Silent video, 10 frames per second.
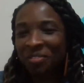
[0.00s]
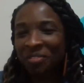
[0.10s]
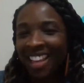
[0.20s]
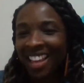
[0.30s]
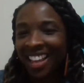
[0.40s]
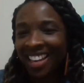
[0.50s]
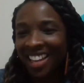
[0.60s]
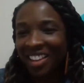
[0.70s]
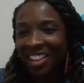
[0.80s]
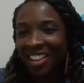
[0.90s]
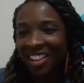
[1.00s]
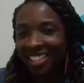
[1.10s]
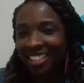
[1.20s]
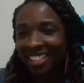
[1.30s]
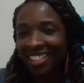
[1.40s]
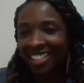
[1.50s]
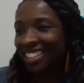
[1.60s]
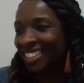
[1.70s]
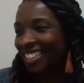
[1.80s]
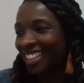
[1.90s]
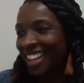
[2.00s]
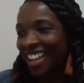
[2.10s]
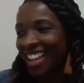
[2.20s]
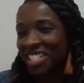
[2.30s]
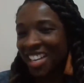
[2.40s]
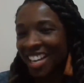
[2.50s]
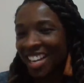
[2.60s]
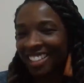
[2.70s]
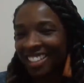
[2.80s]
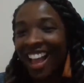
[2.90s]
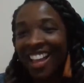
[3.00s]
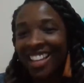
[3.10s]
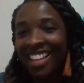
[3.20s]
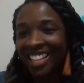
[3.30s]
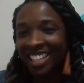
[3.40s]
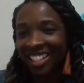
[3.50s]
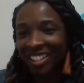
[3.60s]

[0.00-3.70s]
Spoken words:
Hey, David. Hey, Jaylee. Hi, Sydney.